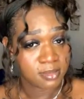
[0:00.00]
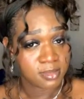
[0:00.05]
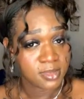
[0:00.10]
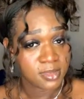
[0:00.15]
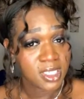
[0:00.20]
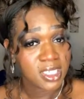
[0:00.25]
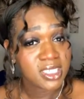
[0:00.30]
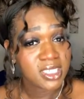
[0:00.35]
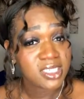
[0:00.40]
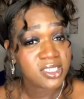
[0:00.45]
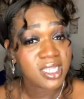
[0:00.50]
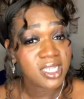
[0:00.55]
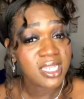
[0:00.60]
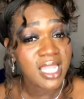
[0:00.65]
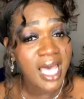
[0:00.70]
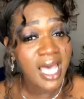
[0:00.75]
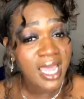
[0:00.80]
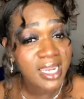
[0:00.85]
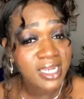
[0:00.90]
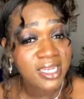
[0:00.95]
It is a
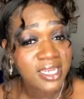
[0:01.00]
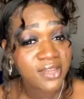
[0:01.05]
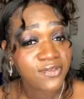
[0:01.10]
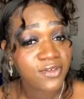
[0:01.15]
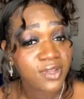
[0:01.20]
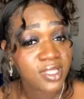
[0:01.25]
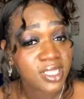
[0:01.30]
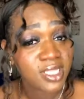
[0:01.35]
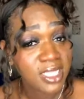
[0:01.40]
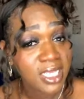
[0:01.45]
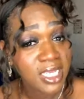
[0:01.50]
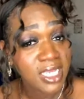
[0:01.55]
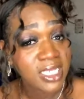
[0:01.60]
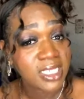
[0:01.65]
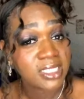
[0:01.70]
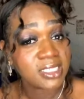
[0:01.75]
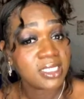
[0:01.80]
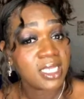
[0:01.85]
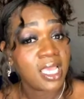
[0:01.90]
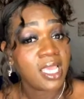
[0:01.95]
lot of different
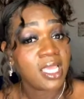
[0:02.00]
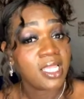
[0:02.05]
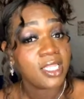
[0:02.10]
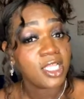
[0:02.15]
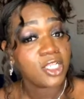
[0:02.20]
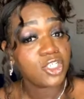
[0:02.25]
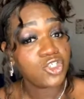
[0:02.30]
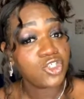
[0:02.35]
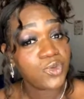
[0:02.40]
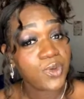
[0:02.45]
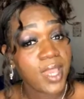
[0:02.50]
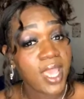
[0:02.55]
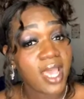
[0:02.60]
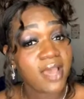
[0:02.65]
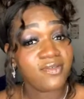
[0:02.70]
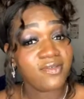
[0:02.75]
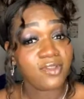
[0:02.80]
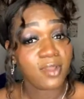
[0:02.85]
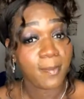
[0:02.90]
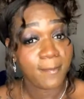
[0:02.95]
things that you
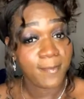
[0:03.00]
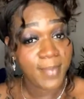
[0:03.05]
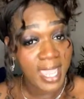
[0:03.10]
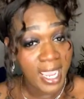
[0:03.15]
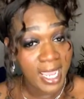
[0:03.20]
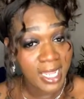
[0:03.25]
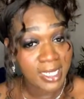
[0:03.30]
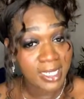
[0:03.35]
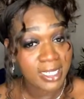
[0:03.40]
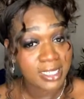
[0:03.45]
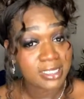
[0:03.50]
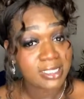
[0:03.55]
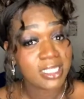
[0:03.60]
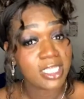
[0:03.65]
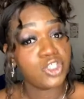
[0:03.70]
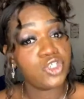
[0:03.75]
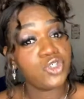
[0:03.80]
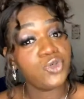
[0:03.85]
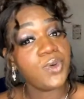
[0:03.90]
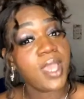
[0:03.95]
have to balance,
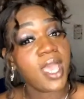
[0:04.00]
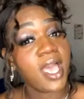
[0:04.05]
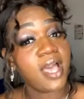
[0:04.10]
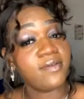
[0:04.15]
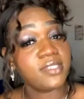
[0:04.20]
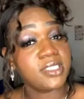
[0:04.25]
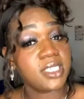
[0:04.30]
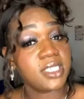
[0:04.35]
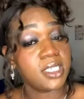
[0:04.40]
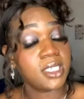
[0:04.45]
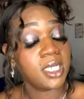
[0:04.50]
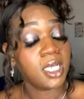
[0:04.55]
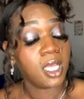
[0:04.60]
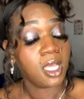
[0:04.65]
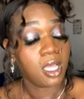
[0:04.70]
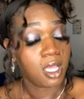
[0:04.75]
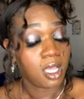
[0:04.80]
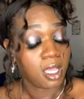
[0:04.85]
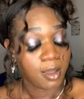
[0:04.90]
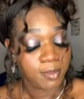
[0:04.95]
that you have to
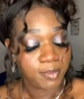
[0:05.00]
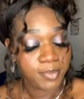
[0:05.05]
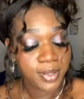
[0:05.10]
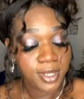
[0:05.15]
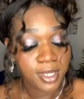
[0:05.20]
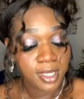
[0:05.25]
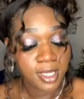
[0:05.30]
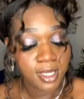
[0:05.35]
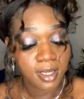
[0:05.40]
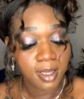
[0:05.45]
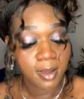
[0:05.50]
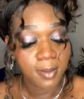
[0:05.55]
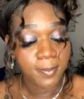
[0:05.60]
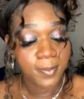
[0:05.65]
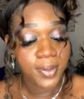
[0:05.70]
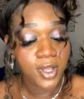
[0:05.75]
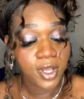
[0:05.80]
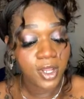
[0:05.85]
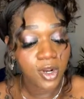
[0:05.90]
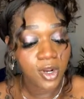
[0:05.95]
put
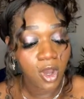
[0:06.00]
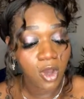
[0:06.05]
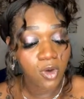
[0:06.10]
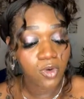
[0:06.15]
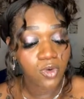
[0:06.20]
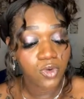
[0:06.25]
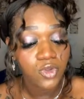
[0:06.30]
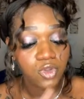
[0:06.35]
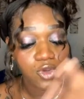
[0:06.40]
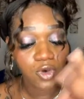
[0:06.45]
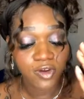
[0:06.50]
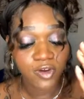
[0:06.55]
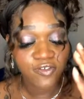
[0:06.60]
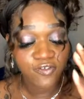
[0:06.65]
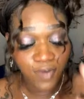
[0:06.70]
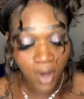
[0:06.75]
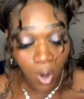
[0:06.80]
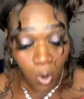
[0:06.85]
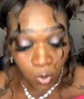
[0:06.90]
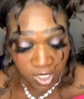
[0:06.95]
on your
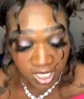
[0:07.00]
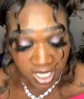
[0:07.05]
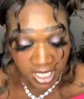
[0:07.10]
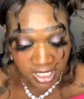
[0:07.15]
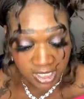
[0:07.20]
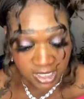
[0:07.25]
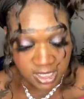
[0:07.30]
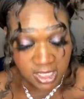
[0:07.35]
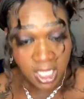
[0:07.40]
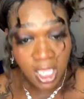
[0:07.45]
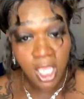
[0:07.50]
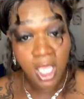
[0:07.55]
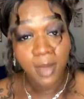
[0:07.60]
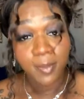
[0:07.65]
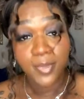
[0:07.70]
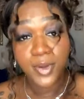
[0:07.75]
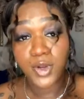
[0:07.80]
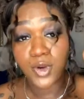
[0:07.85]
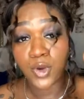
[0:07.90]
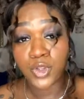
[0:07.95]
focus,
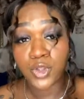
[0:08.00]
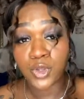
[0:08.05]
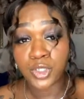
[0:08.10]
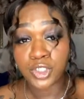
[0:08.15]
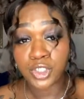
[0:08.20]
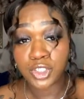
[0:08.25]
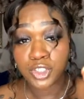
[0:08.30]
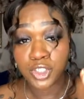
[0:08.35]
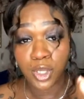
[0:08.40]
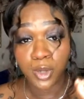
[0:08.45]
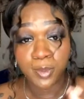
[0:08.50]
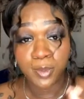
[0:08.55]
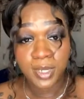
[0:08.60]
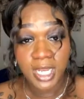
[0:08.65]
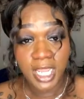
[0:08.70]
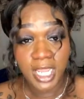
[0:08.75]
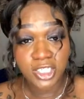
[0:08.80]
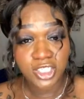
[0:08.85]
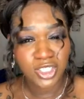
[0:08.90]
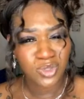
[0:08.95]
put on your
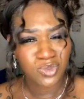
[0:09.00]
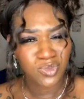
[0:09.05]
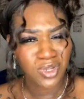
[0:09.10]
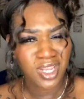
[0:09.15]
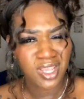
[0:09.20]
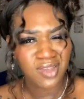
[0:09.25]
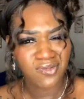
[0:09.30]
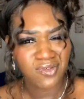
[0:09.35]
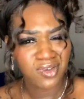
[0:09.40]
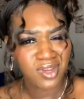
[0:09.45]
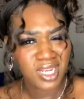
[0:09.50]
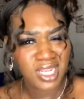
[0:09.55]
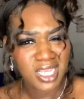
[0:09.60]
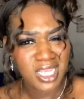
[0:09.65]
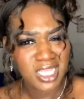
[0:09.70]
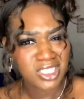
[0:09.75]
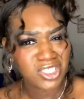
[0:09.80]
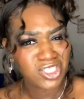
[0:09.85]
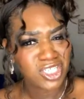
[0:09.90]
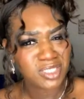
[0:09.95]
determination, whatever it
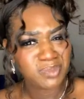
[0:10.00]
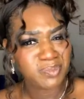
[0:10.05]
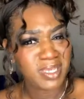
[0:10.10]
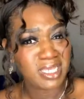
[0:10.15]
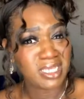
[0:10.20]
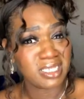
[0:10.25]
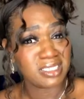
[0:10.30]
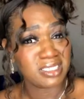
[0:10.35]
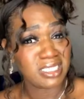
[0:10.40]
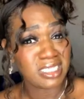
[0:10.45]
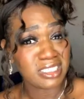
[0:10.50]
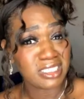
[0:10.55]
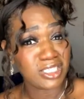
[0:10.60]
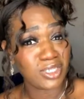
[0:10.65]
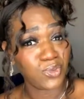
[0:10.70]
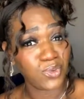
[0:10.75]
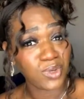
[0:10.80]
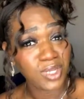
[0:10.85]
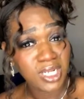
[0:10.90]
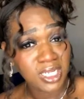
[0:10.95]
is, just be
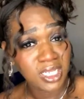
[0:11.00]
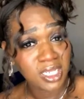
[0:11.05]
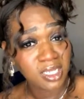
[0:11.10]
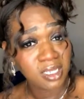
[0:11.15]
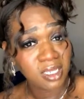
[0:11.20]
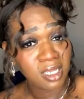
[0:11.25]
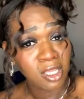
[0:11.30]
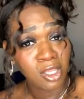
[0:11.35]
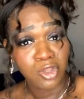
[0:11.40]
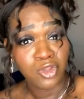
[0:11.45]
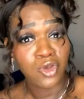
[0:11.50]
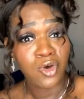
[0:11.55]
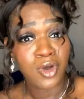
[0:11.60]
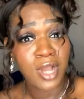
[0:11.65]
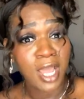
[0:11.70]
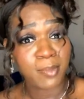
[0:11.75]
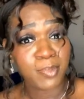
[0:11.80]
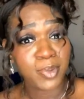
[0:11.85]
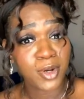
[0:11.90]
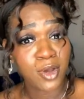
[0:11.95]
consistent, really. You don't
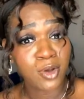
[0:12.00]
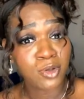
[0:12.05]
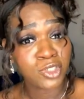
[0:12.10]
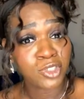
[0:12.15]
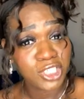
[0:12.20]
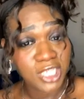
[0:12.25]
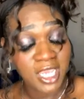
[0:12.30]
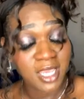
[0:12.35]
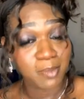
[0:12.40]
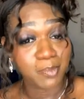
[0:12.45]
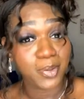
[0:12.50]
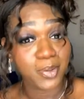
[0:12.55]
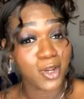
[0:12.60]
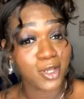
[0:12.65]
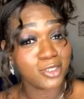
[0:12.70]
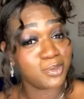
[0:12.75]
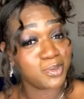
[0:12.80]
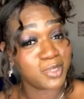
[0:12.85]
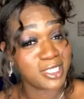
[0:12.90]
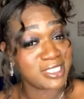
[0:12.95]
gotta put on shit. Put on
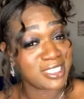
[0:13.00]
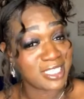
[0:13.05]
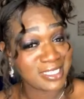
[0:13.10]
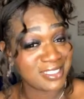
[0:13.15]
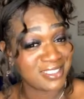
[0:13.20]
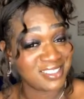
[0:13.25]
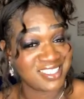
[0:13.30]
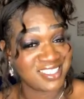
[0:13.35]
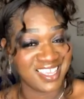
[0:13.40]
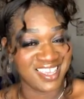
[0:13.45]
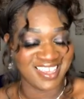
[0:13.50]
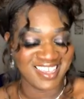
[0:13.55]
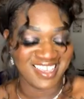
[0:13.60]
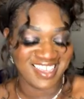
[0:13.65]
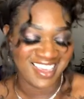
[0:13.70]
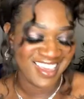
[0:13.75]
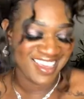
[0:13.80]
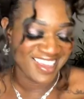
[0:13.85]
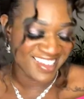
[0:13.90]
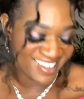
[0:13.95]
some
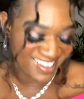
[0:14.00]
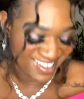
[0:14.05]
consistency.